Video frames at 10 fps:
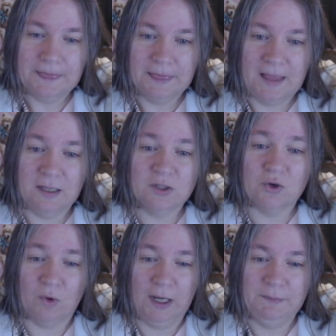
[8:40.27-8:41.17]
that's
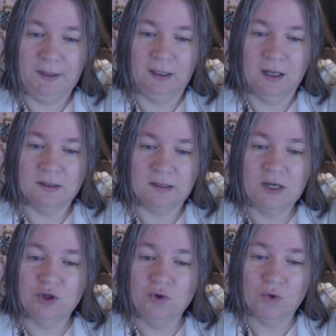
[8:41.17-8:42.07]
great because they
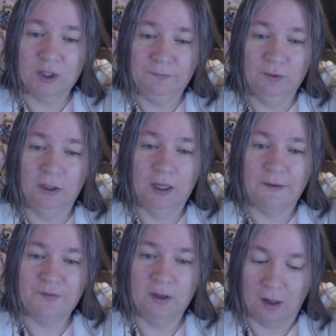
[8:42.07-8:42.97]
do give you
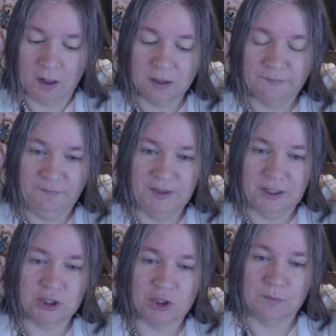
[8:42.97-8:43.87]
enough yarn to
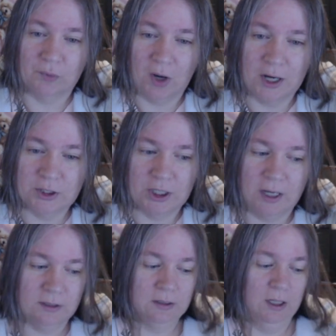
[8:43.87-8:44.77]
finish your
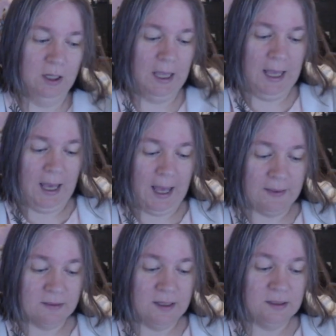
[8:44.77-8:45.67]
project.
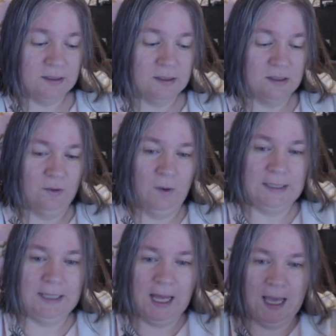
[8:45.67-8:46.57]
And this is the one
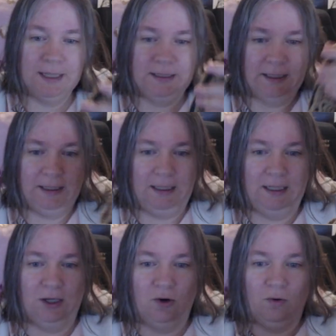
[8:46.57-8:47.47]
that I did,
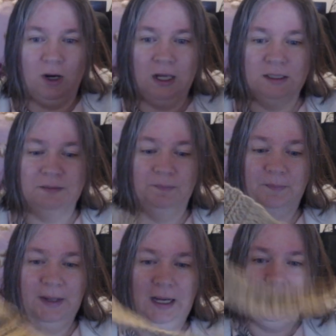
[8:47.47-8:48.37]
the
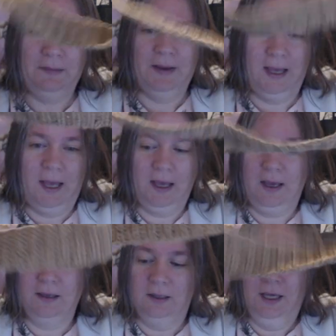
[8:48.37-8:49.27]
crossbody
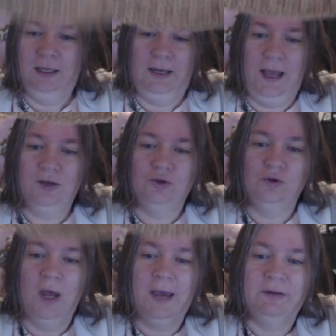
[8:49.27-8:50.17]
bag. Now I do
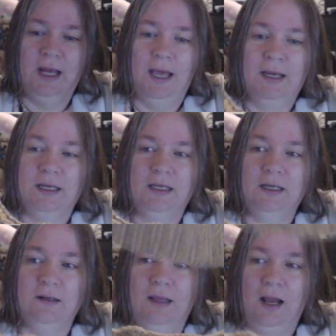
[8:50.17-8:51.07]
have an end
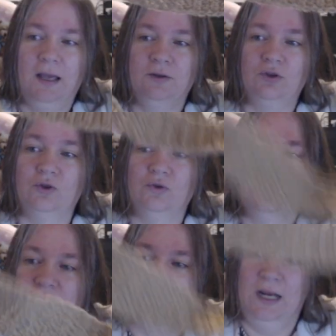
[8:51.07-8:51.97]
here that I do
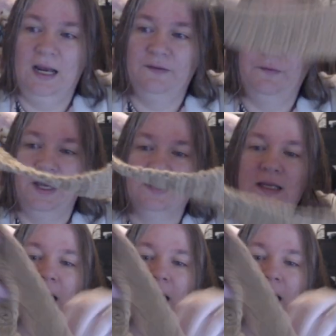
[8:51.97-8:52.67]
still need to fix.